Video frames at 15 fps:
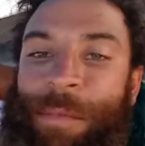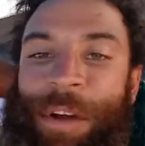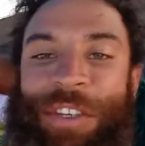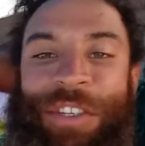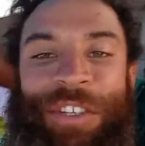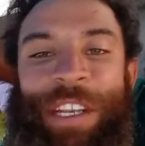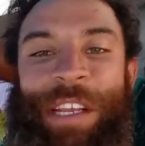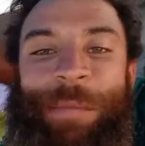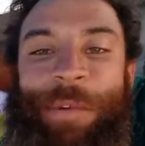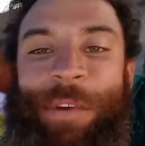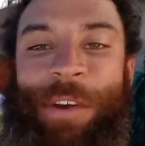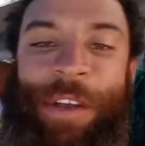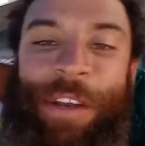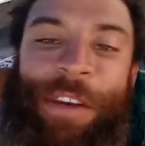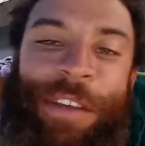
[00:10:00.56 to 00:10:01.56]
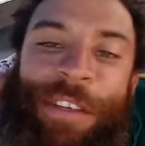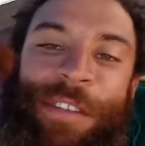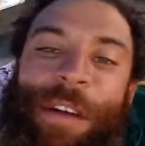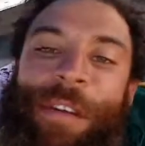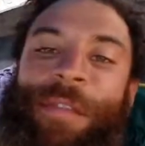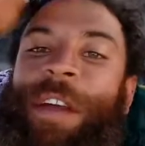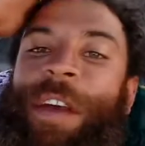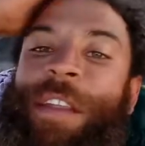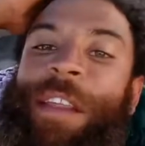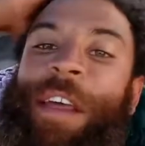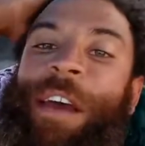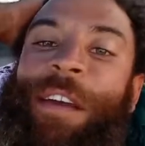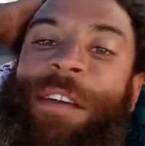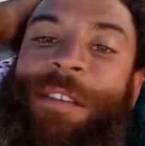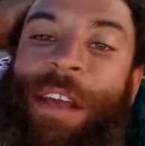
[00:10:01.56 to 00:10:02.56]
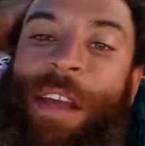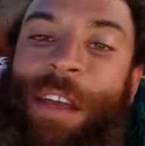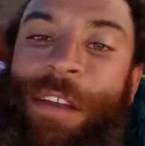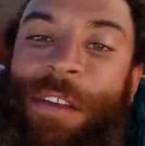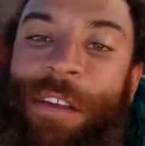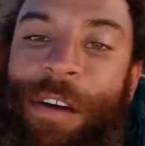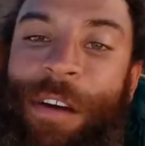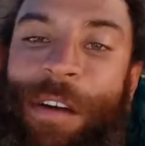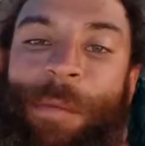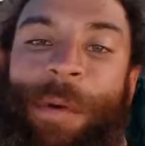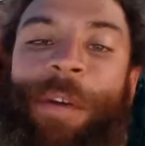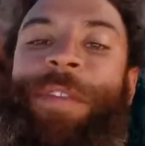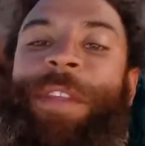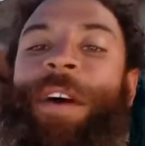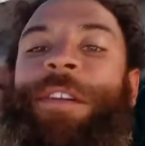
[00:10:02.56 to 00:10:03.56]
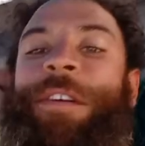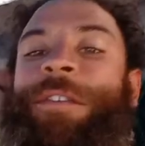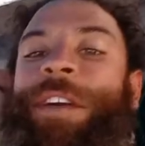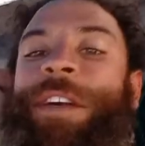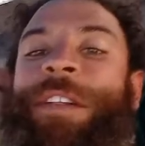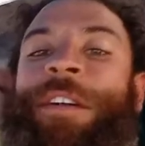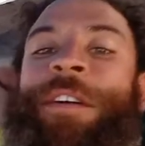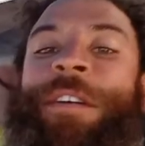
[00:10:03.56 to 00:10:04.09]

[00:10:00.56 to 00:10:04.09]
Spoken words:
much deeper into stuff like that because I could talk about that all day